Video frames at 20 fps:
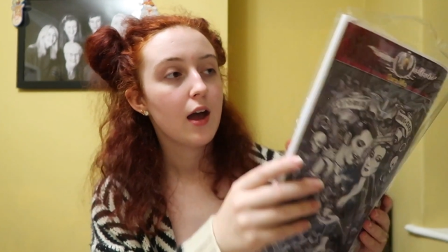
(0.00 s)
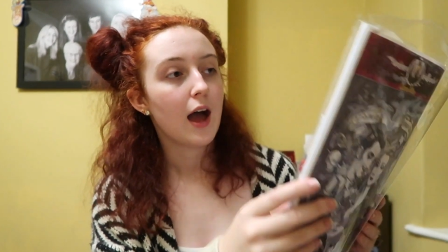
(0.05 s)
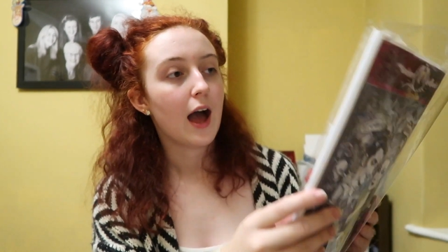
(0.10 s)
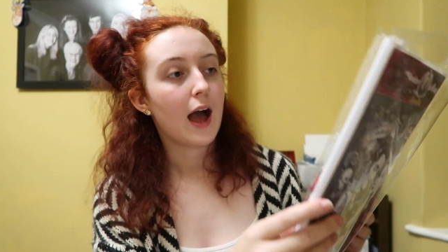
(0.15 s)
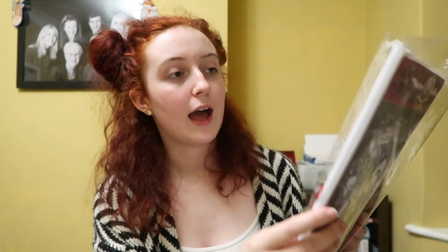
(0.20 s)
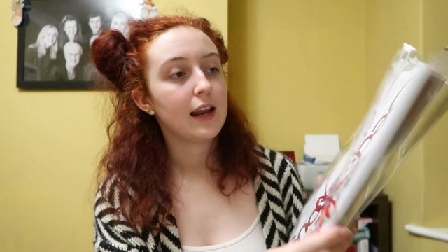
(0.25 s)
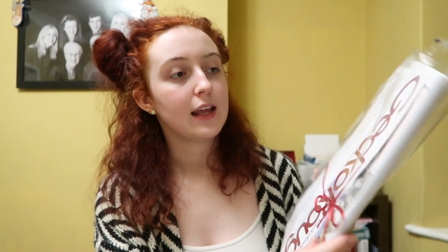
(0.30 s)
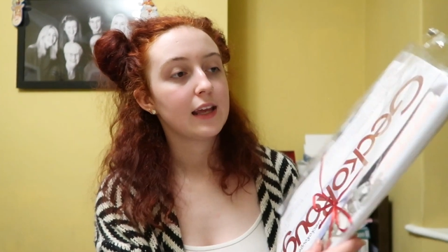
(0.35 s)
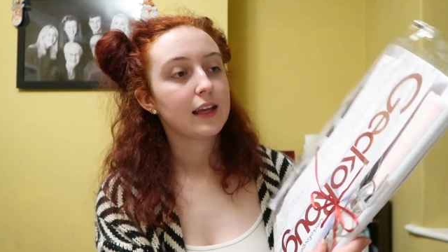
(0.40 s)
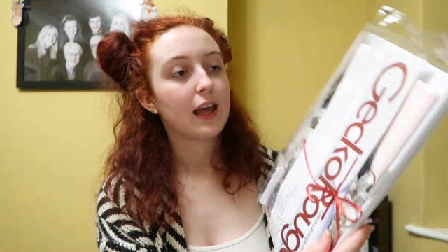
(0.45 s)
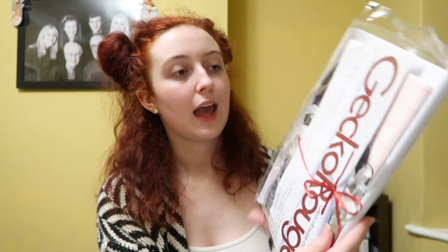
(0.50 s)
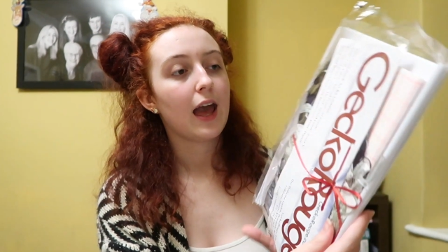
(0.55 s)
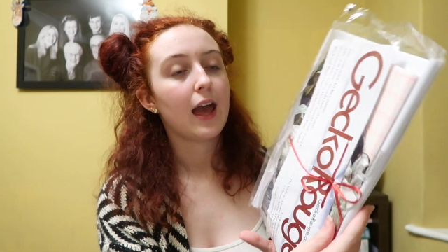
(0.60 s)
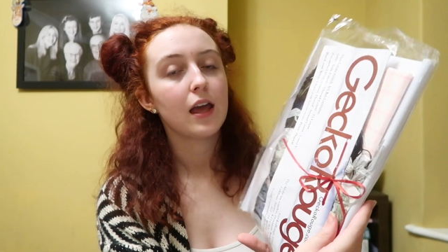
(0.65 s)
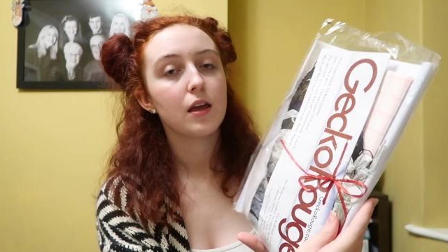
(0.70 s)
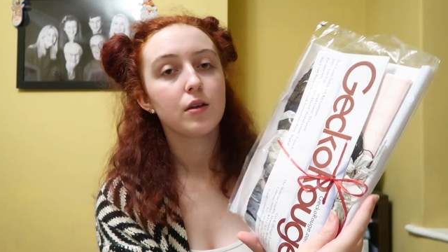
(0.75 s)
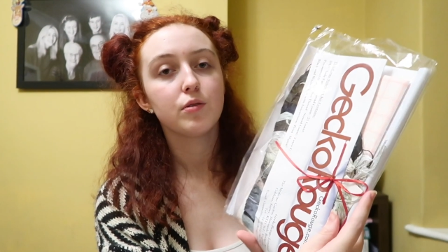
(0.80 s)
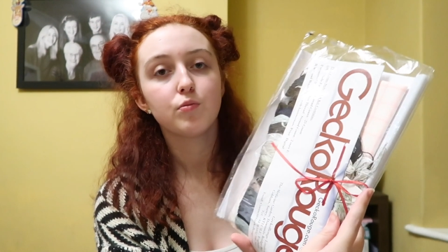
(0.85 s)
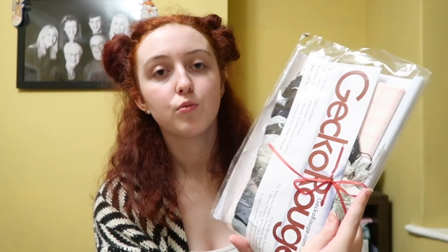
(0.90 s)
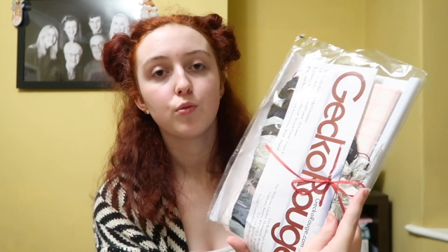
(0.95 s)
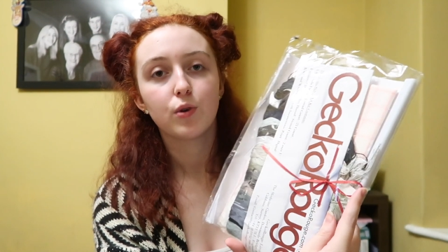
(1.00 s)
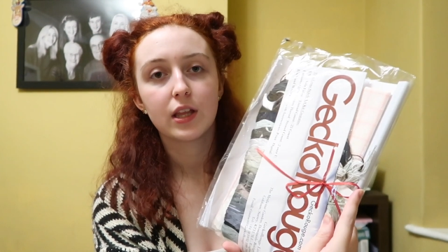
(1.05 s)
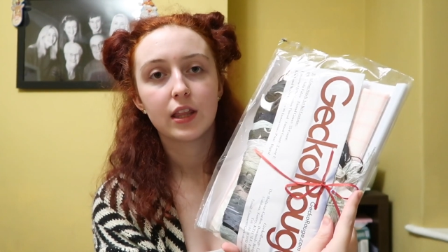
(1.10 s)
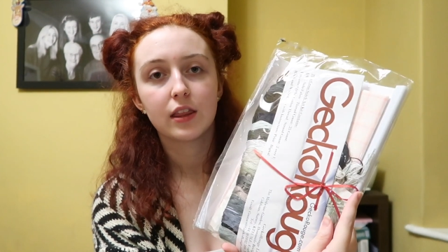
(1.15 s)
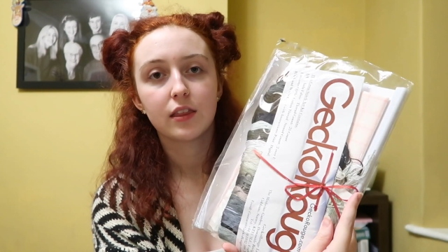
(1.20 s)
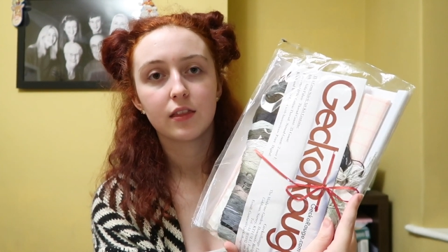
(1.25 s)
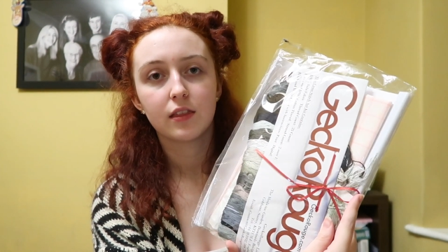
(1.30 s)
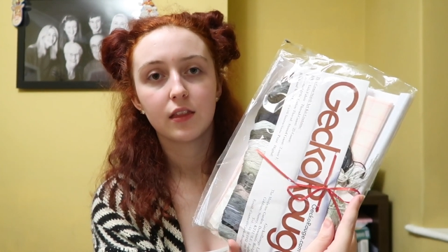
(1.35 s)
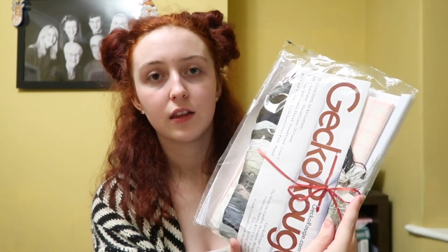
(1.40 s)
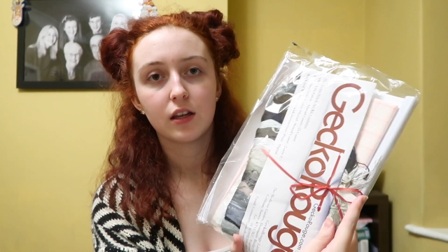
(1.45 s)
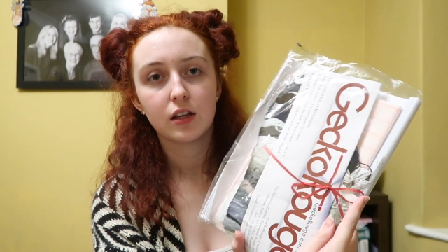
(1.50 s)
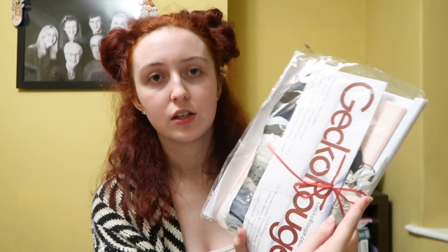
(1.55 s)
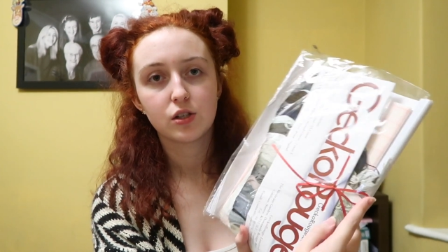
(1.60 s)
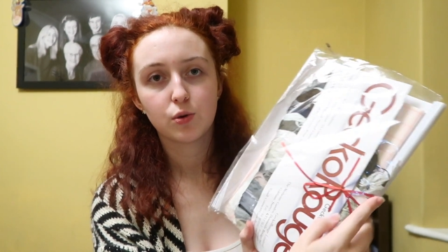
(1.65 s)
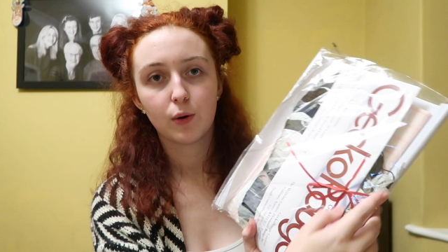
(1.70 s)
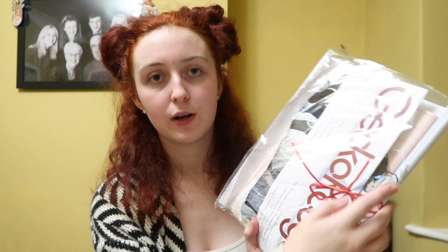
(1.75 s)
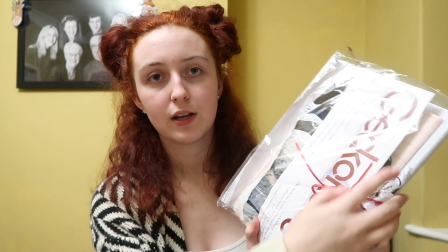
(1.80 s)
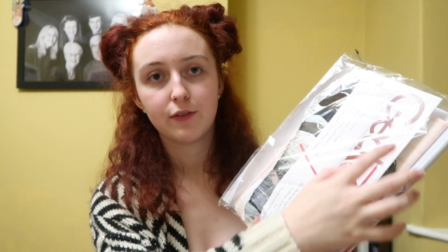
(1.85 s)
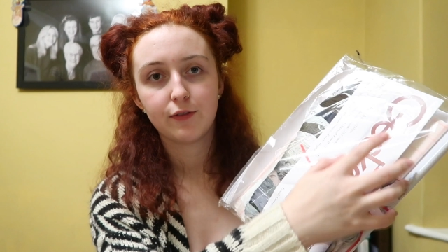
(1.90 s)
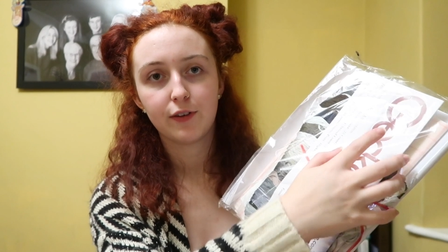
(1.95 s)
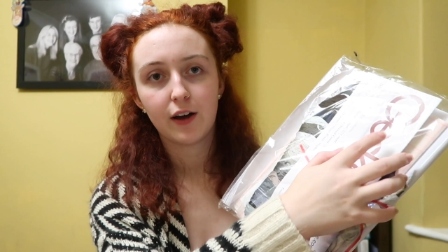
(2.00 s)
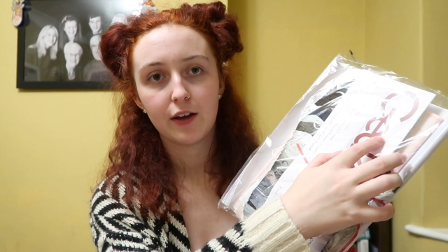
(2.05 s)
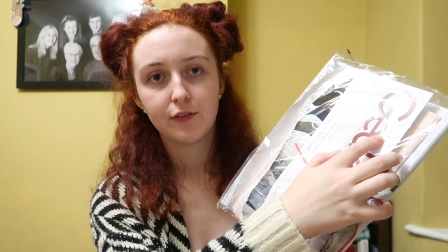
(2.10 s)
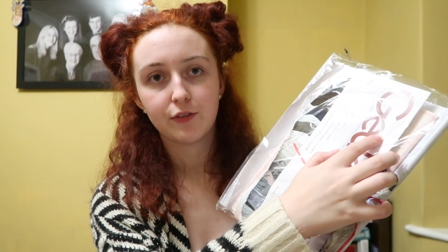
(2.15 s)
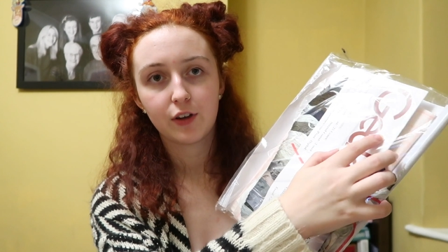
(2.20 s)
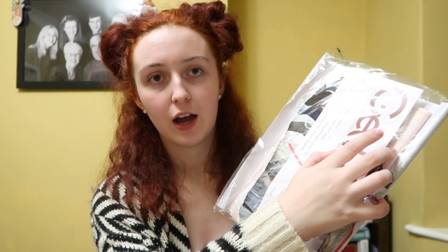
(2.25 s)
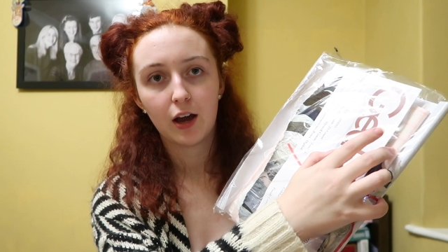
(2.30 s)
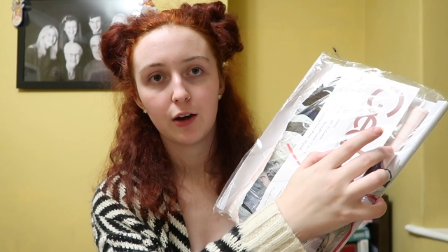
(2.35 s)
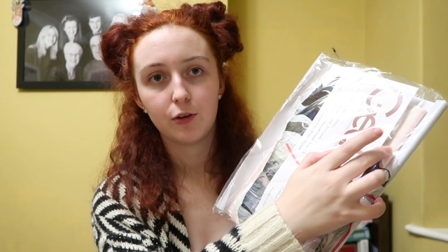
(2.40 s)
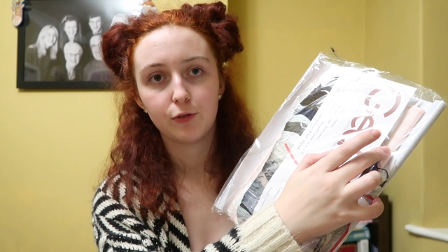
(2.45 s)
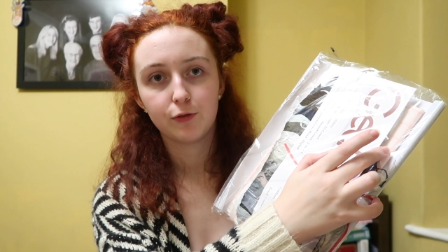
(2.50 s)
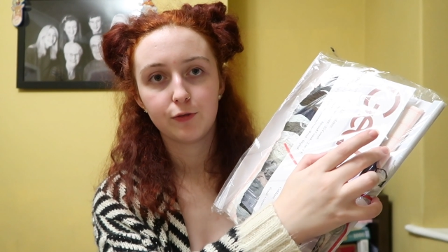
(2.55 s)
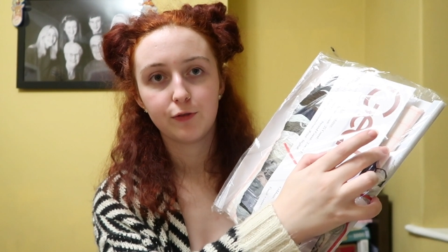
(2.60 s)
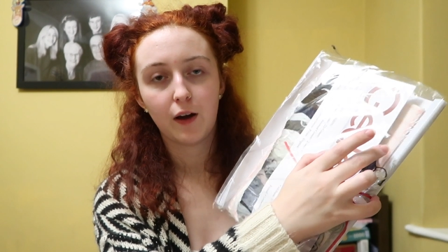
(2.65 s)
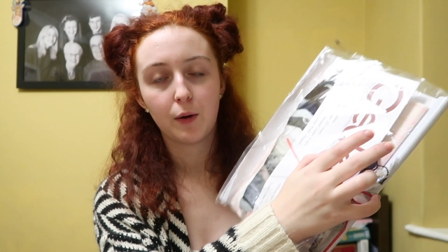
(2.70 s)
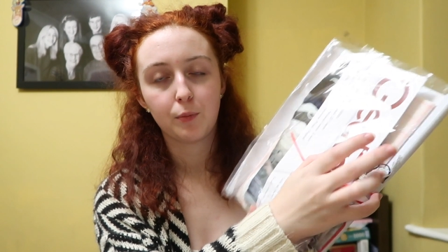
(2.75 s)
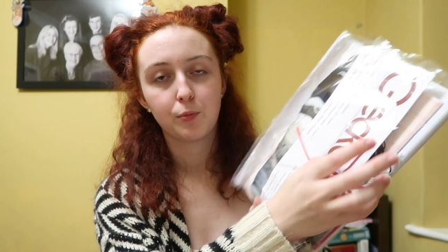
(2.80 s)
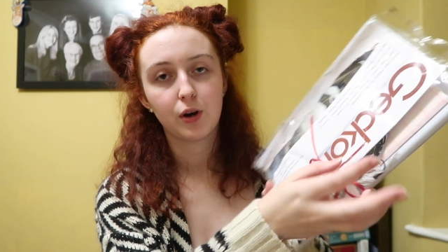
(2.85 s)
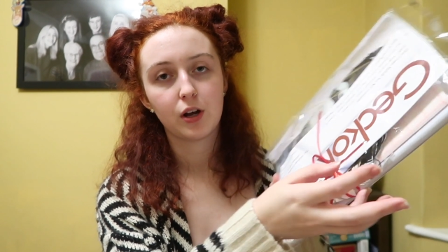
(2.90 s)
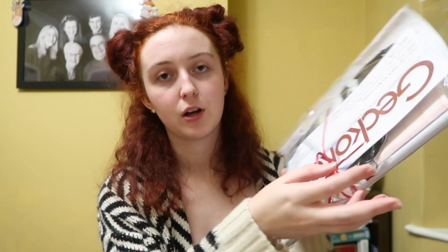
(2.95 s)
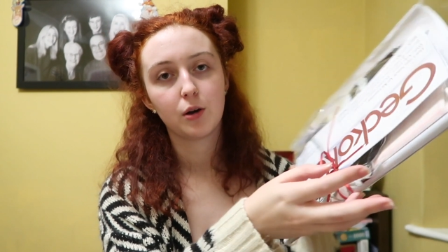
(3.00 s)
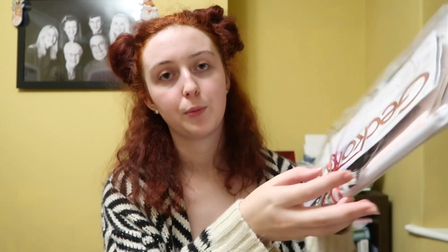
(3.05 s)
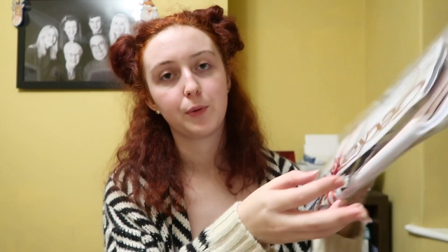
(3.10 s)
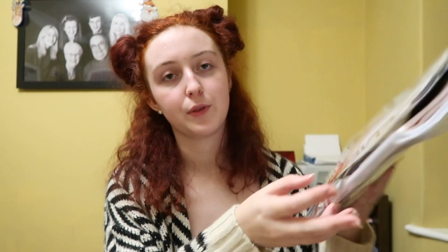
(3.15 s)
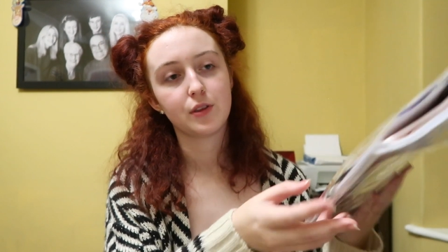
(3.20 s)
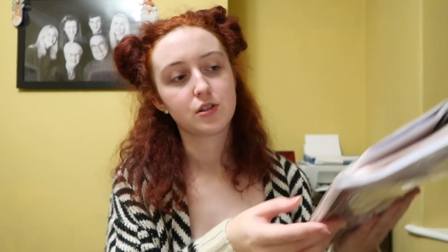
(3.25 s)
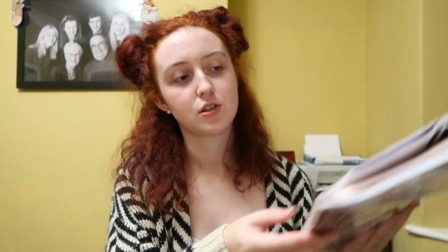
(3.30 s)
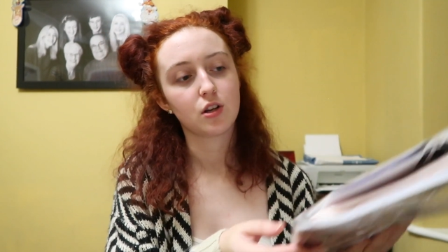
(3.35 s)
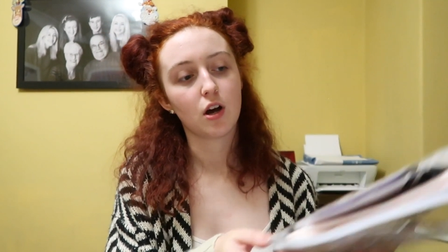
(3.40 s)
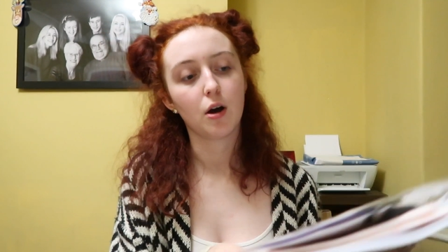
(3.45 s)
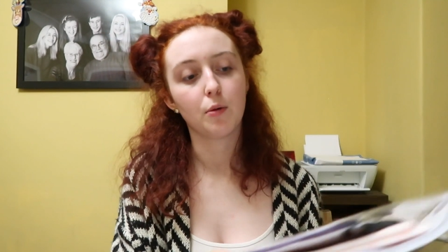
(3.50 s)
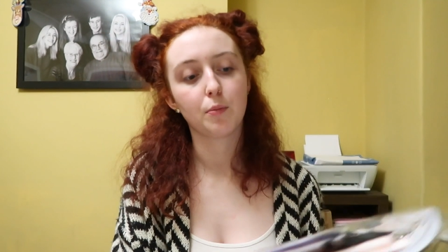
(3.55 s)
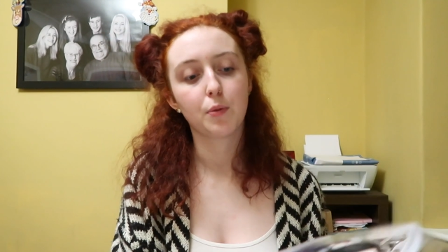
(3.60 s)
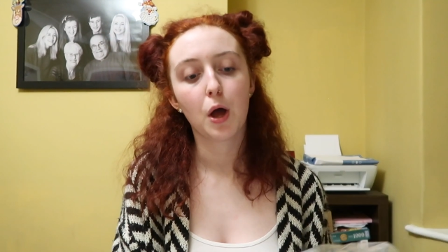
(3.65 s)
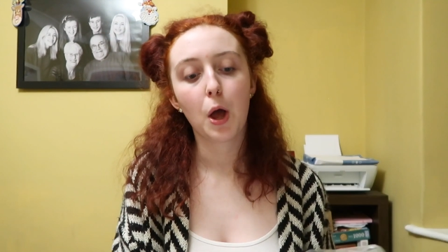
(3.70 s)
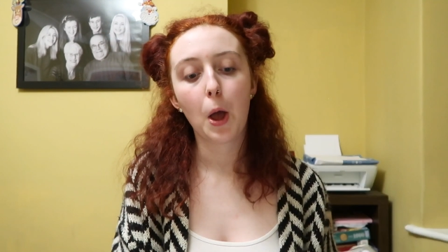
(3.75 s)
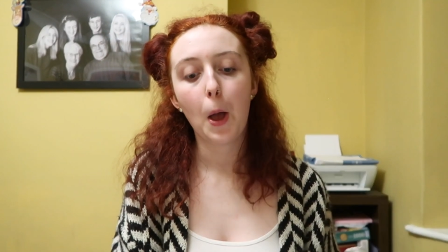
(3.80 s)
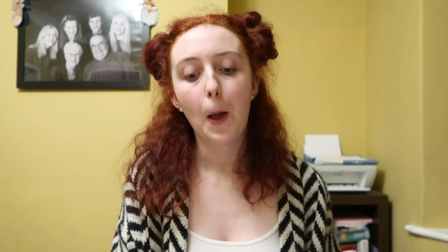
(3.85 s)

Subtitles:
and it came with the 25 count fabric up at the top.